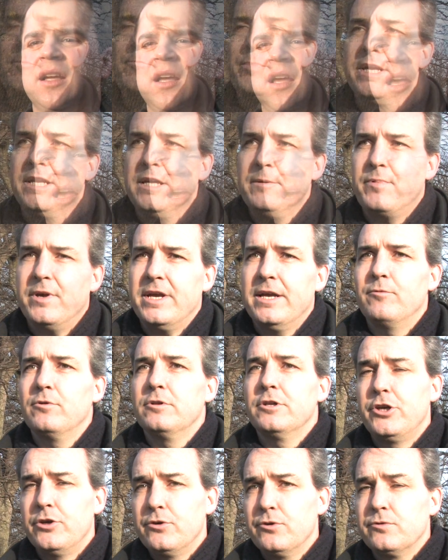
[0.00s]
BDP
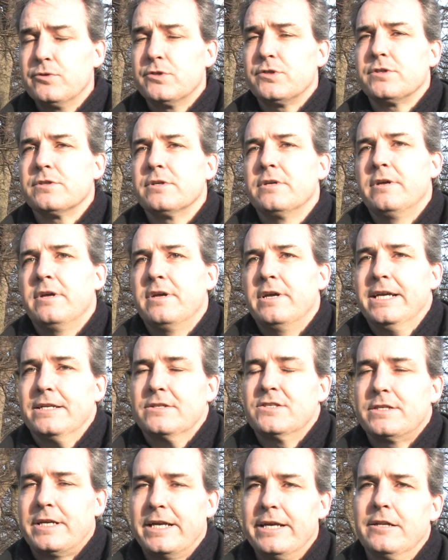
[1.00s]
will use
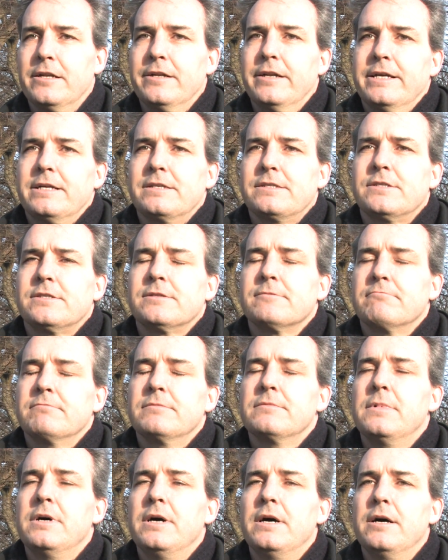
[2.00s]
its skill and its
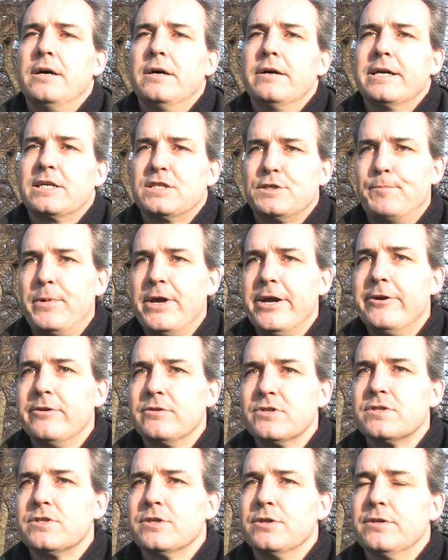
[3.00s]

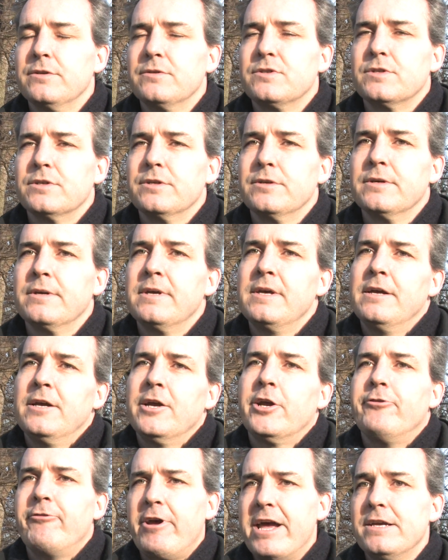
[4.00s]
experience to
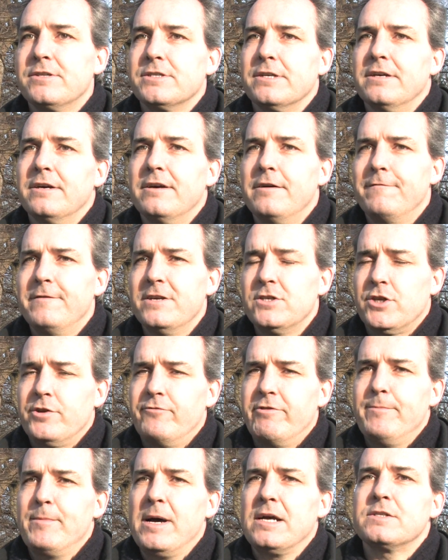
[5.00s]
create a
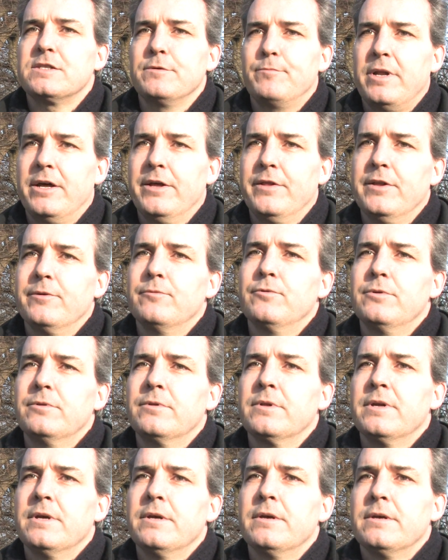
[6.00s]
visionary master plan that will
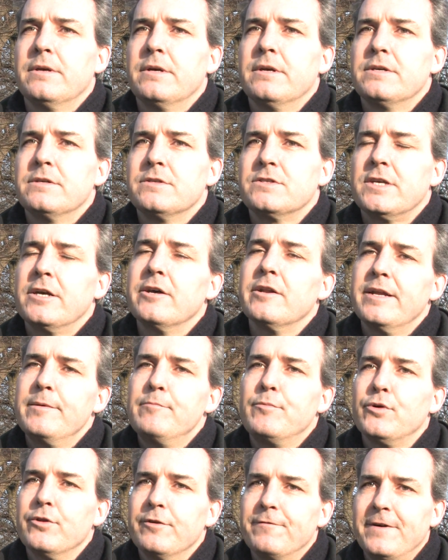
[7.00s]
certainly
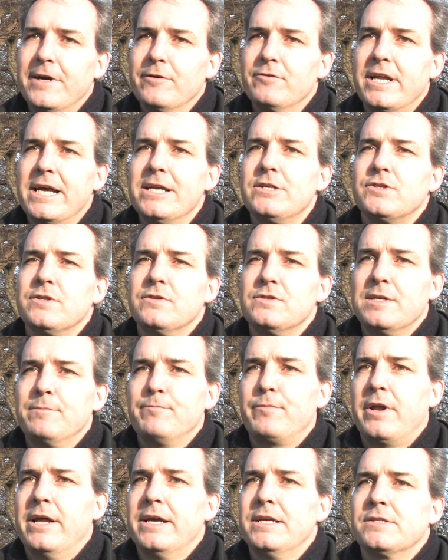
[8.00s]
put the foundations in
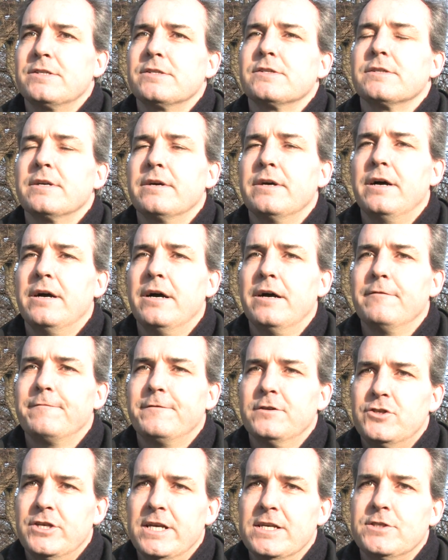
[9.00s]
place
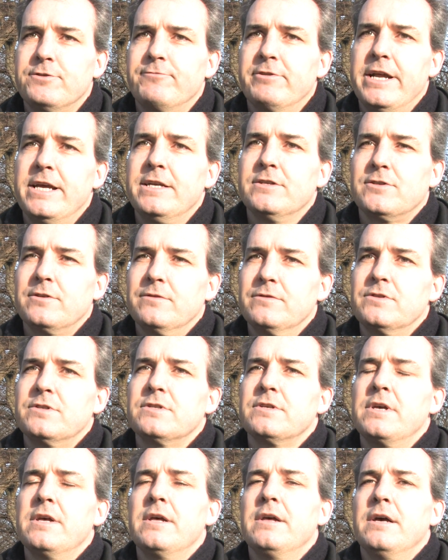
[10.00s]
for Chester
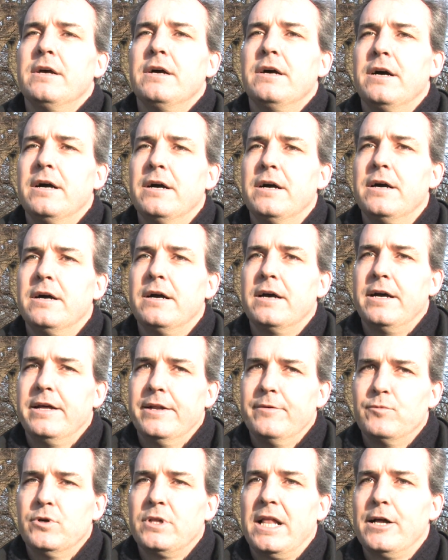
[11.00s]
Renaissance
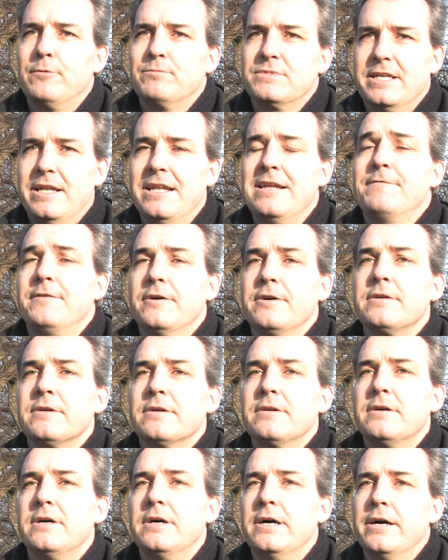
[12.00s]
and will help deliver
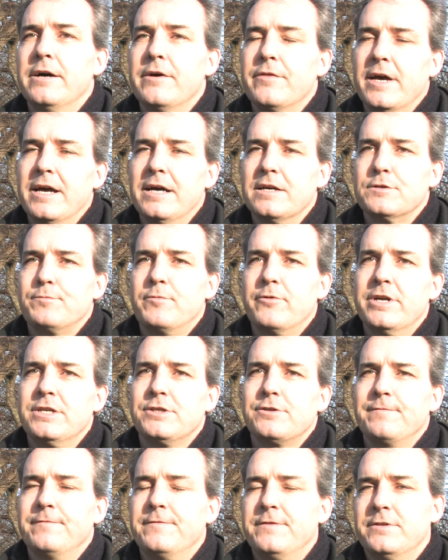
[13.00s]
that
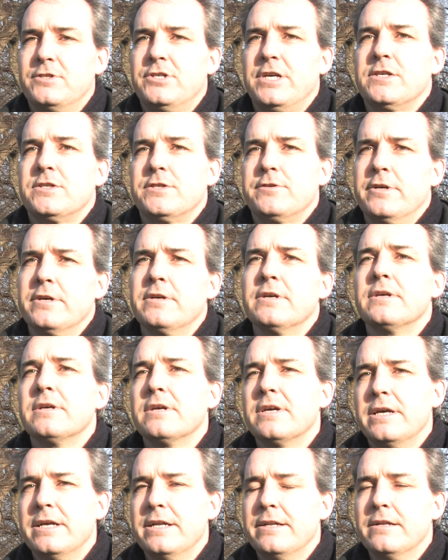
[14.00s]
aspiration for Chester
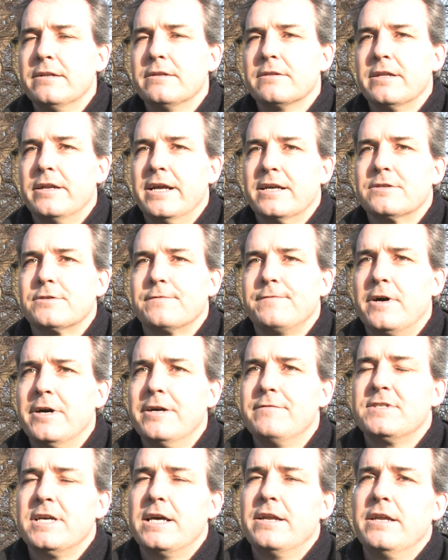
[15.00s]
in the next
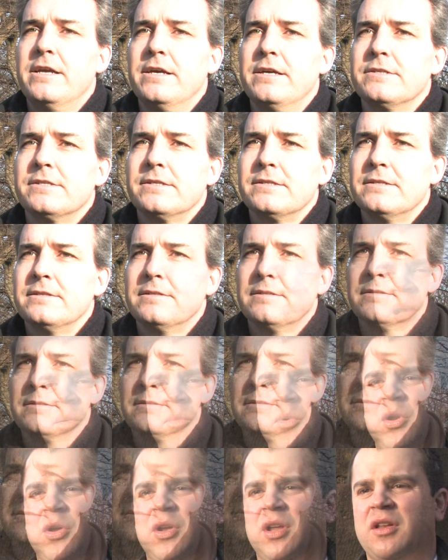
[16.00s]
5-10 years.
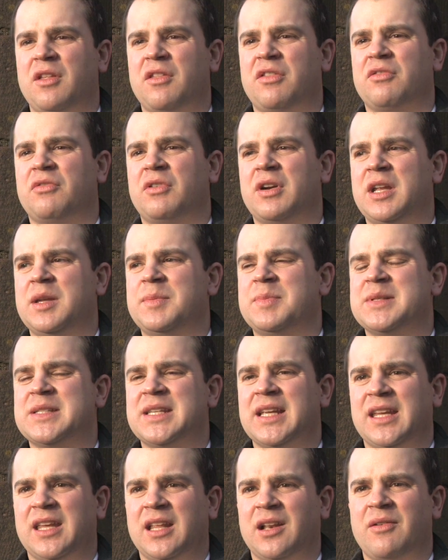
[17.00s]
We're looking at three
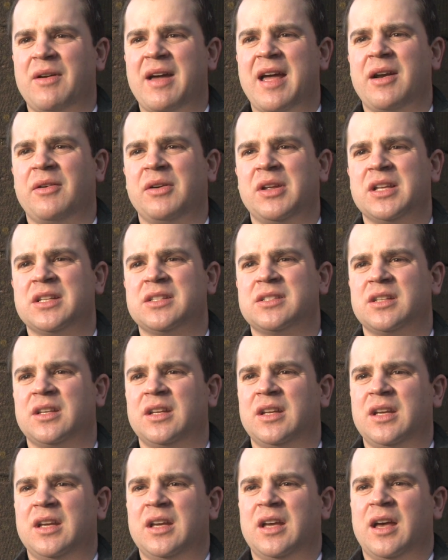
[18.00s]
particular areas:
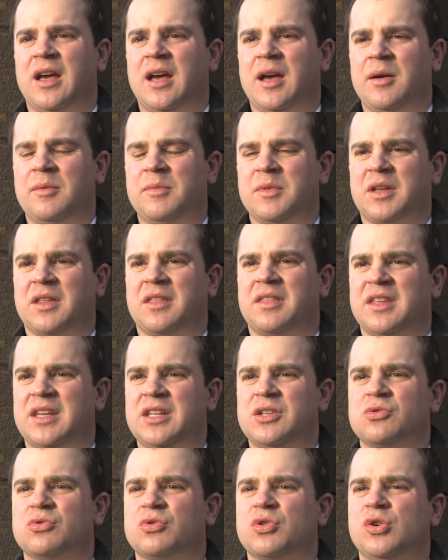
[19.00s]
the
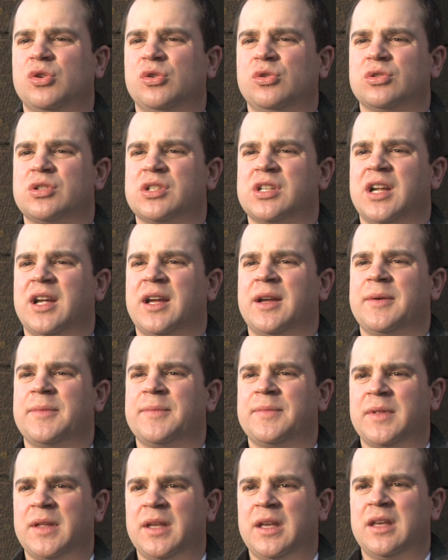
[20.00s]
Cathedral Quarter,
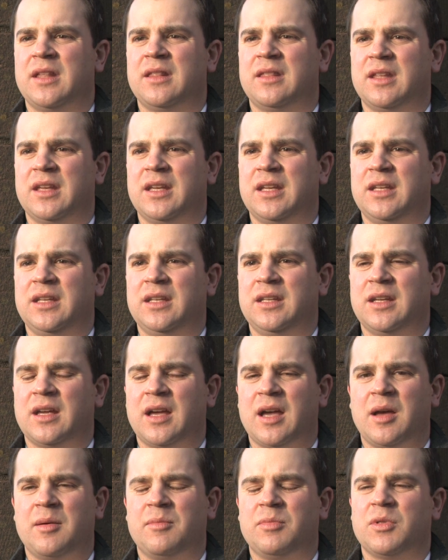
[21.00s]
the
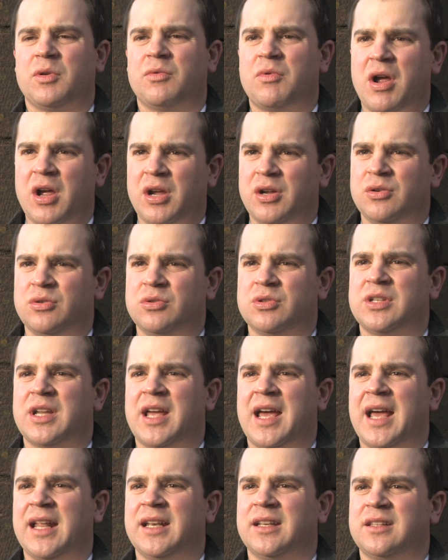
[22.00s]
Rose
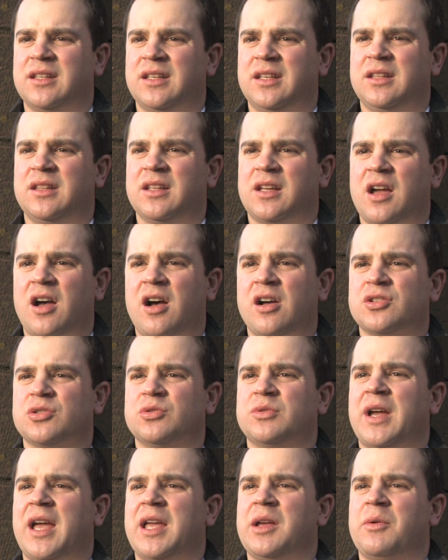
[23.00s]
and the
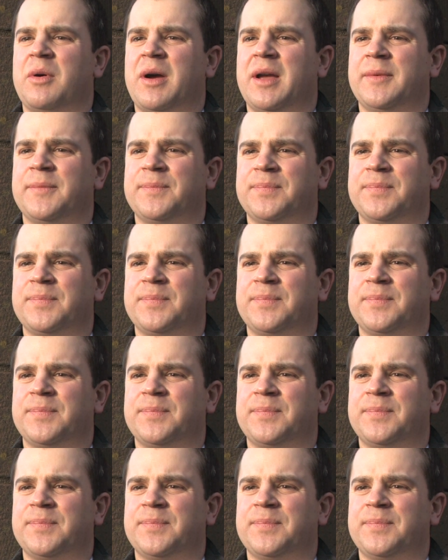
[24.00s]
Castle Gateway.